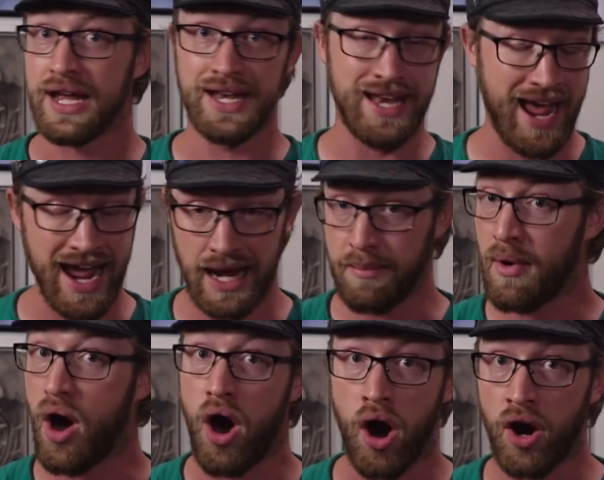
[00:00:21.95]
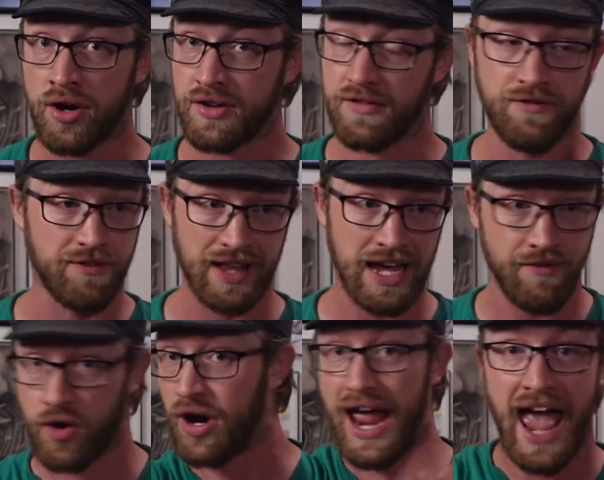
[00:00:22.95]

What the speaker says: name, art, flavor,